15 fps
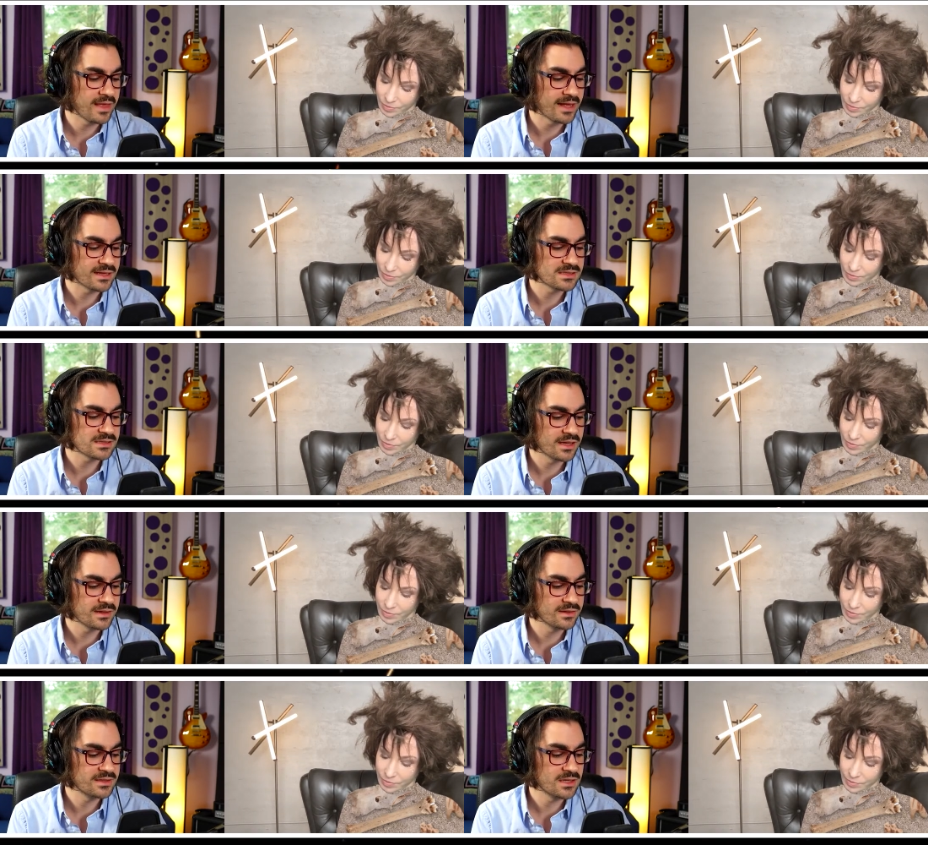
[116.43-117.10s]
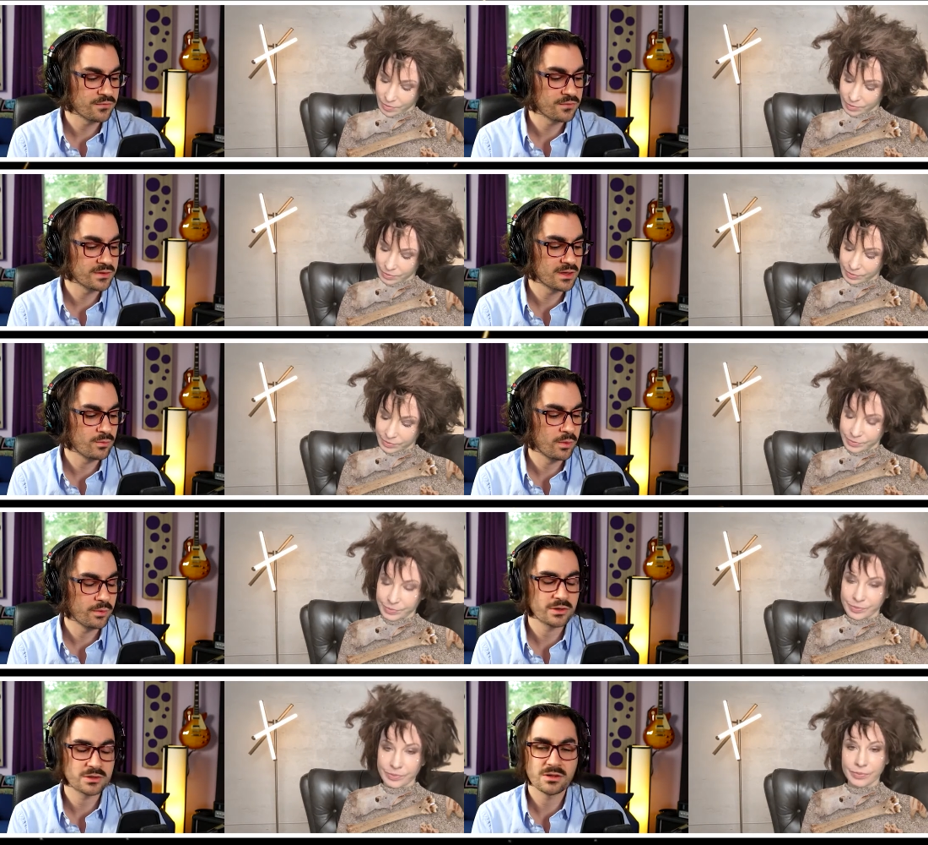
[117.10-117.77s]
Speaker 1: that's slightly different than
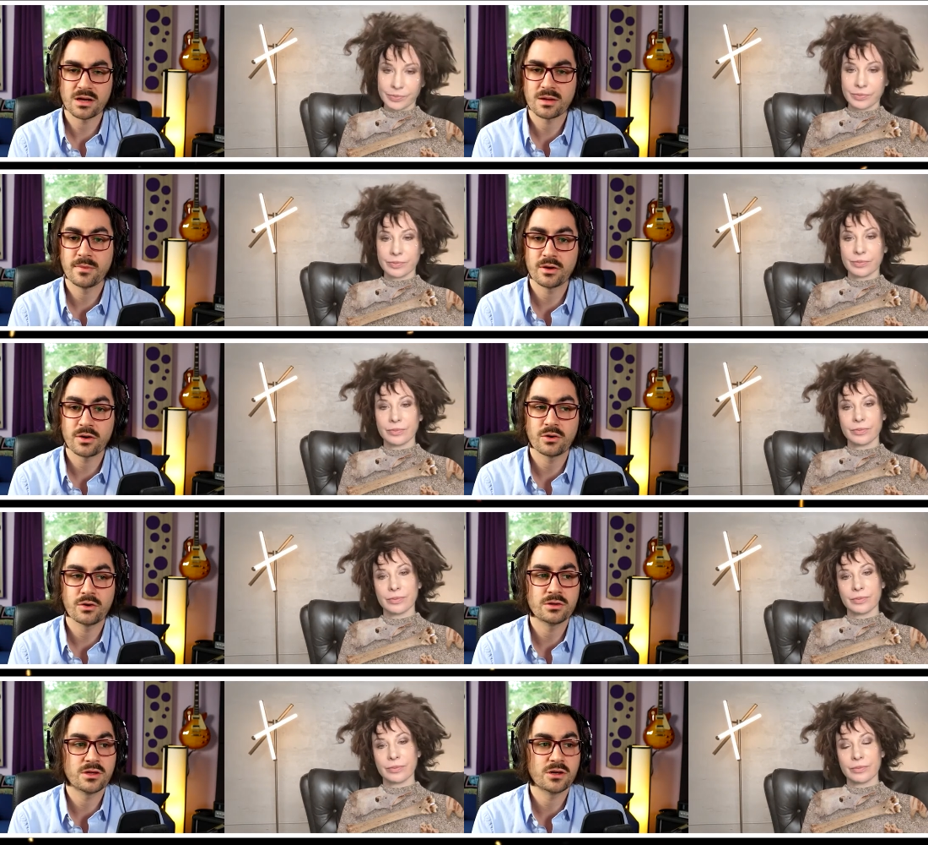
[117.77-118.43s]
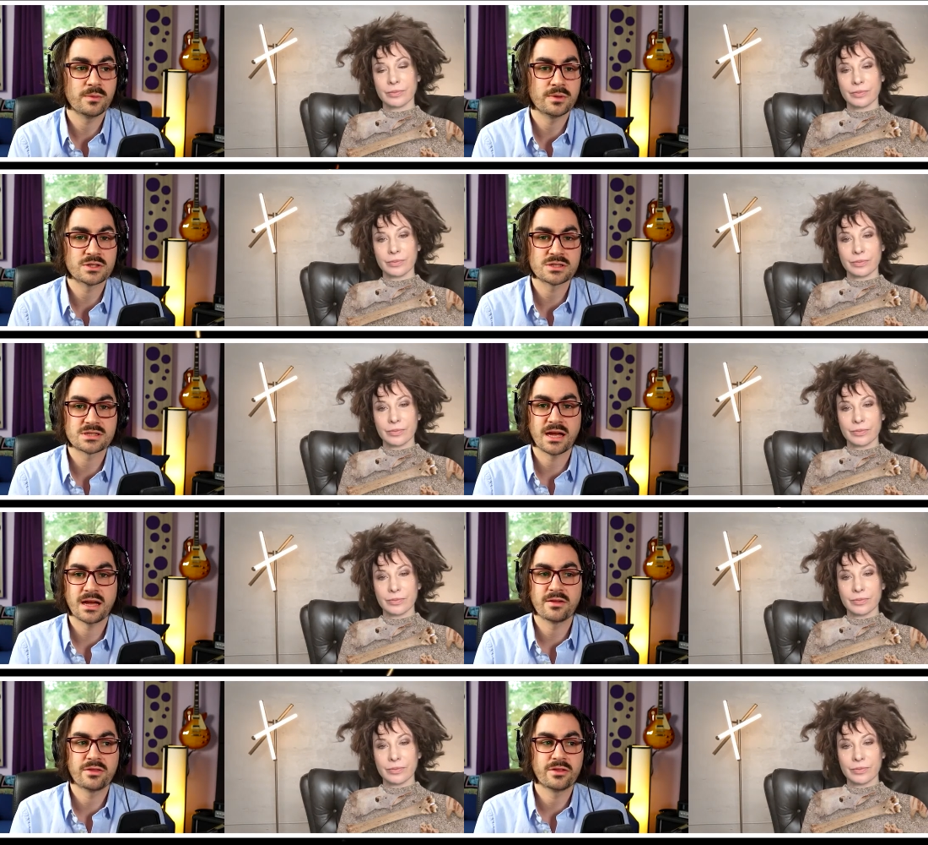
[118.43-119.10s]
what we were talking about earlier, which is
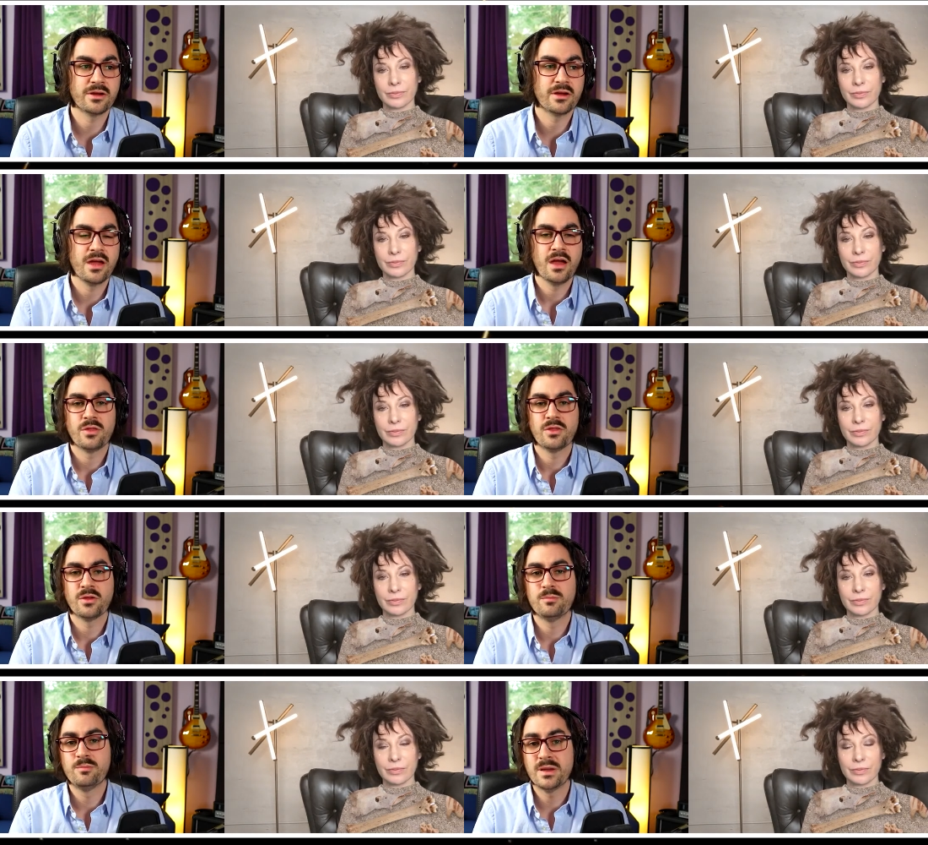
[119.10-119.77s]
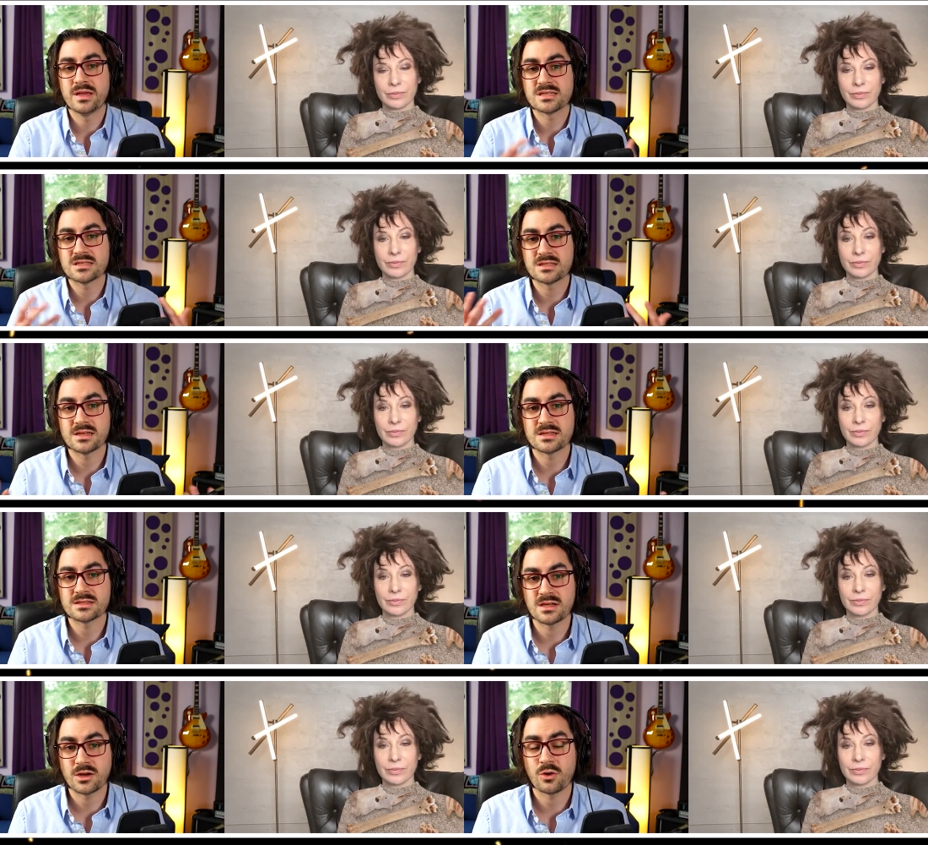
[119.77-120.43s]
kind of the the
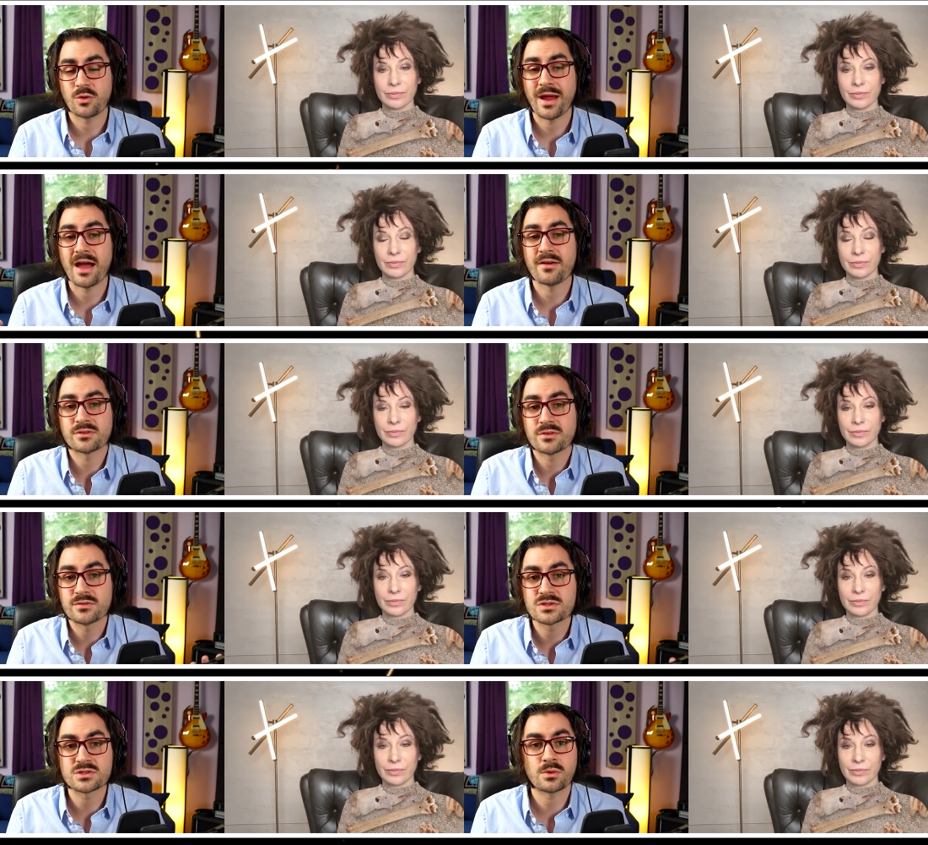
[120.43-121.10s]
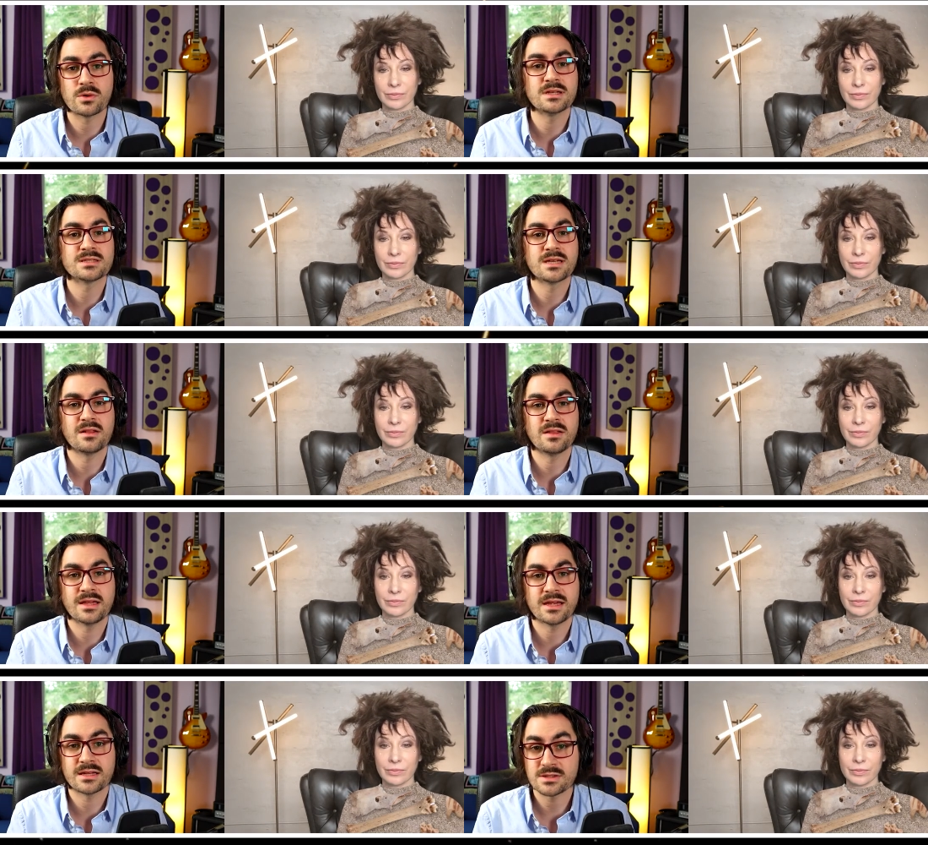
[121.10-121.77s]
business and craft of
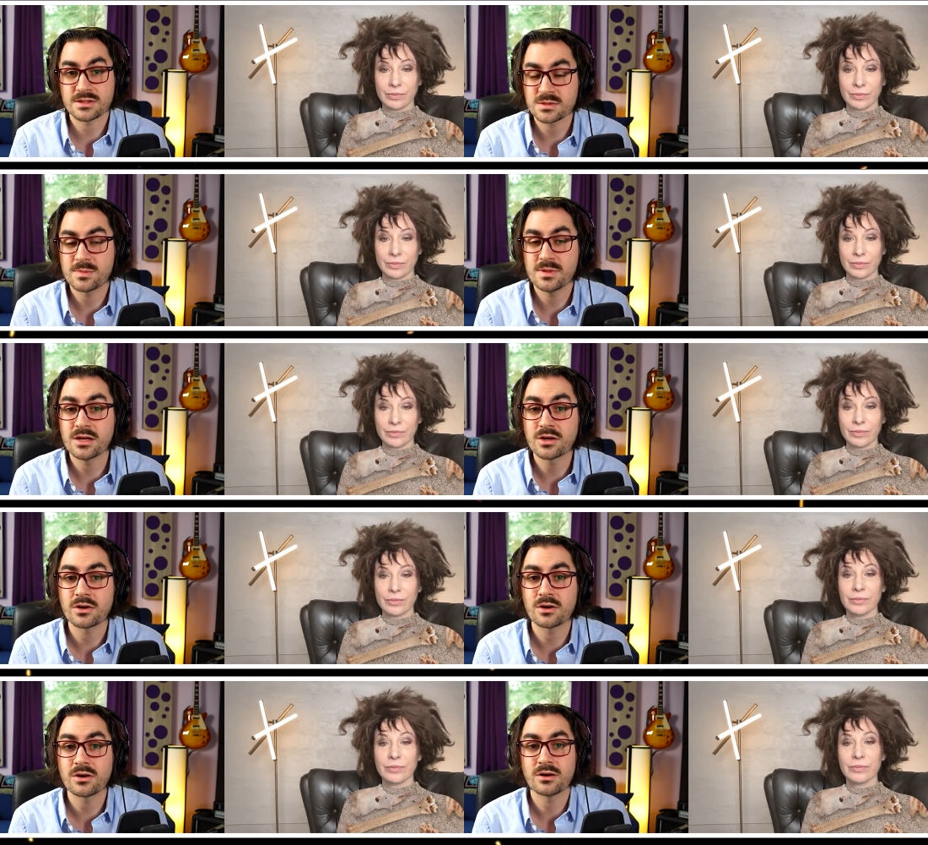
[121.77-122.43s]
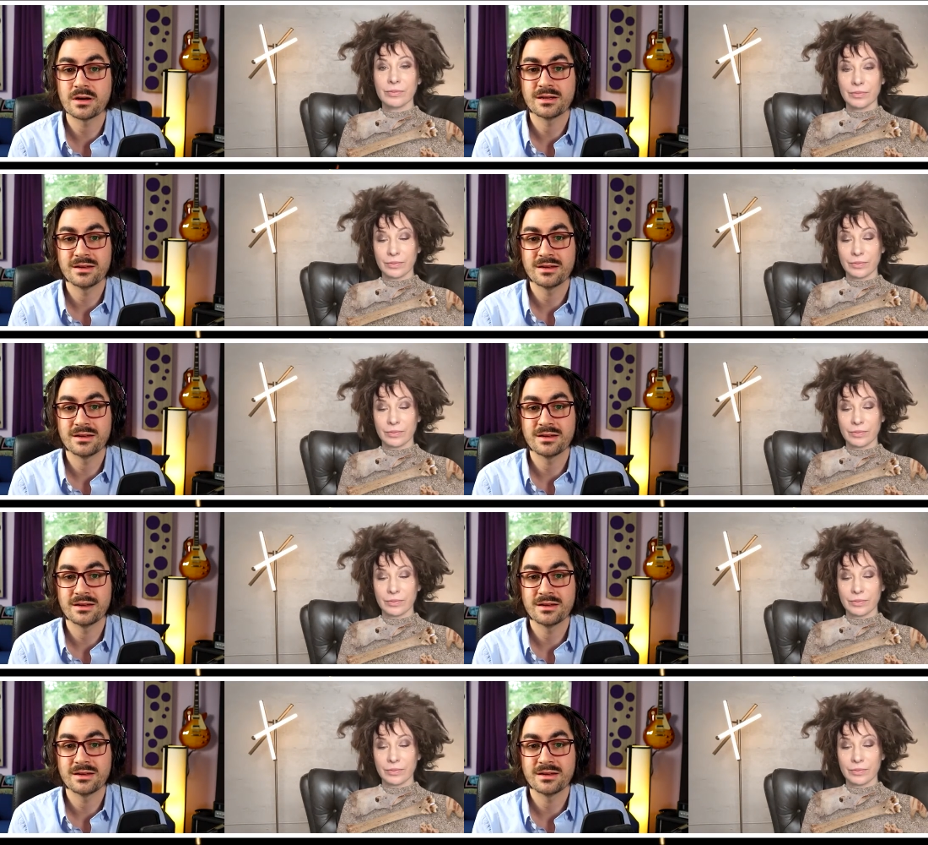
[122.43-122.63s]
storytelling as a speaker